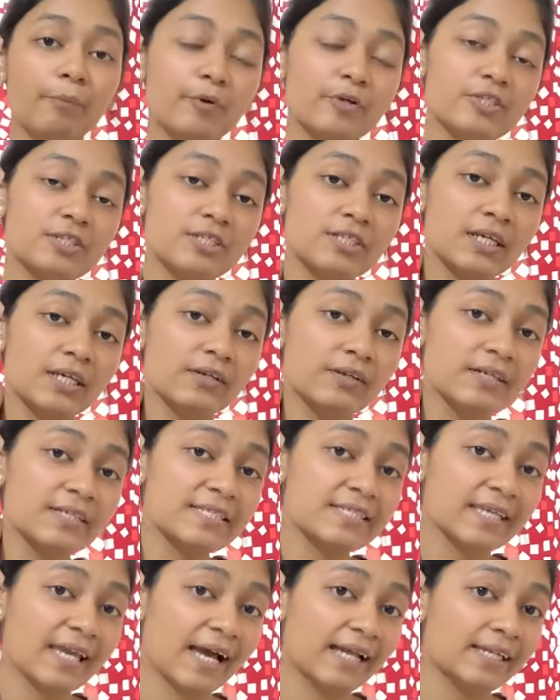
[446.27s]
posterior
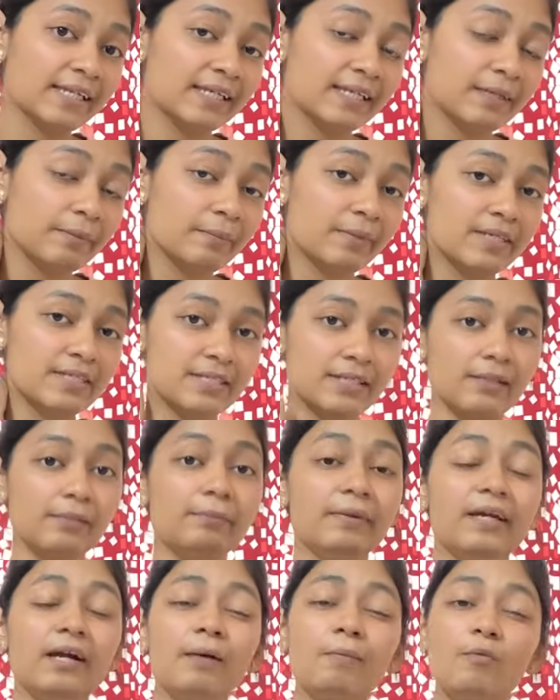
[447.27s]
scalene muscle
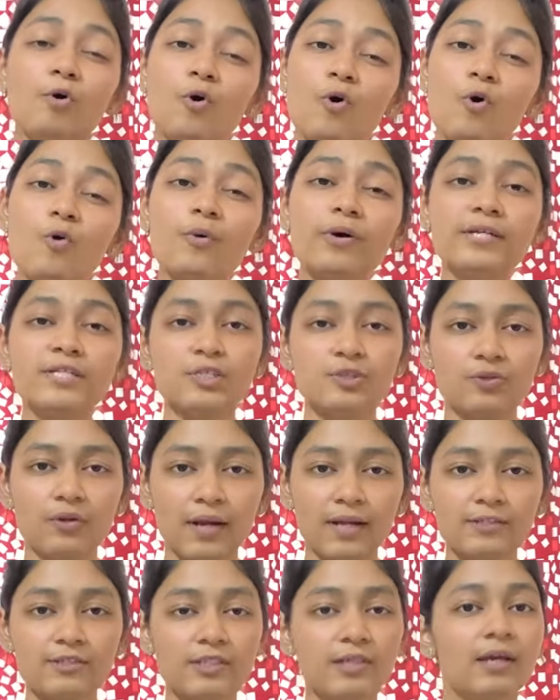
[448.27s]
become
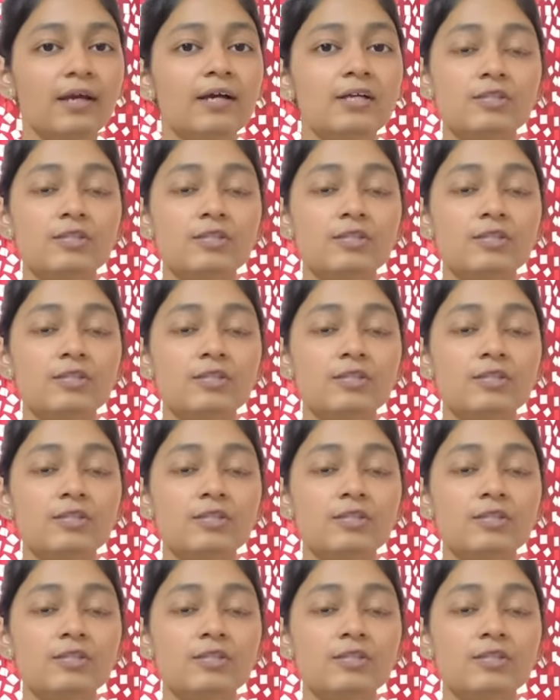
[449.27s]
overstretched.